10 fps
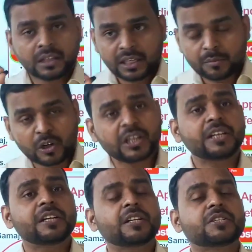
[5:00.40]
in
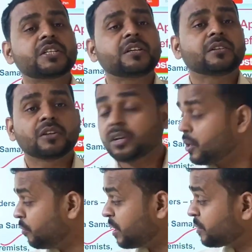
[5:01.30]
modern Indian history,
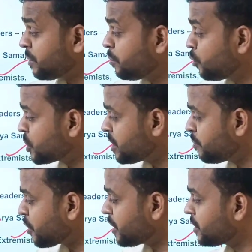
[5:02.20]
one of the most
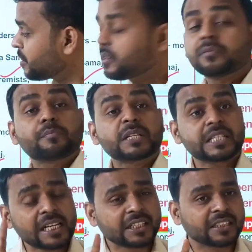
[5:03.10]
important
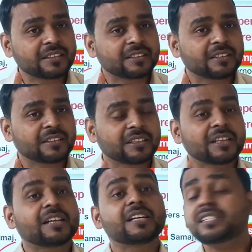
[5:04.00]
personality
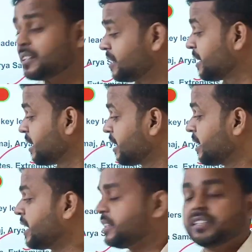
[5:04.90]
is
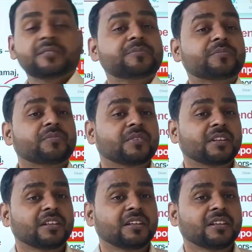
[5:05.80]
Gandhi.
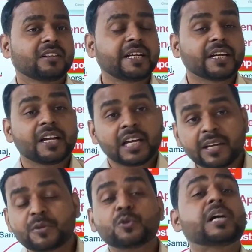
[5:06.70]
Right?
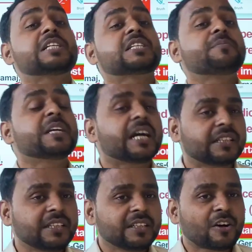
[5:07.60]
If you are skipping
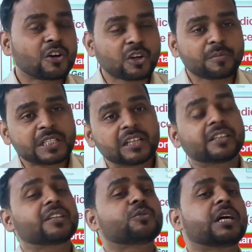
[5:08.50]
Gandhi or topics
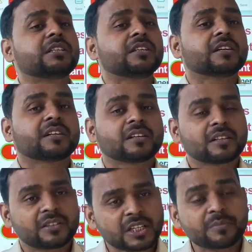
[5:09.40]
related to Gandhi,
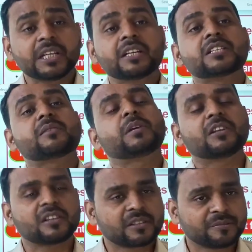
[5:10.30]
trust me, it is a
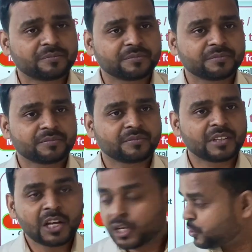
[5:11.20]
blunder.
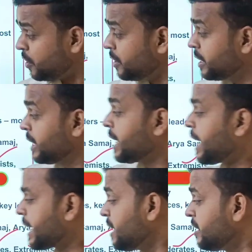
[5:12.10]
So
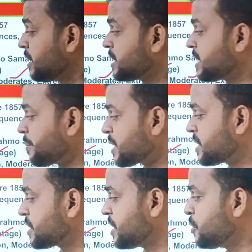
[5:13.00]
again, chapter
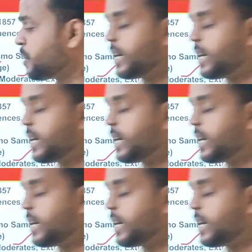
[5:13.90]
16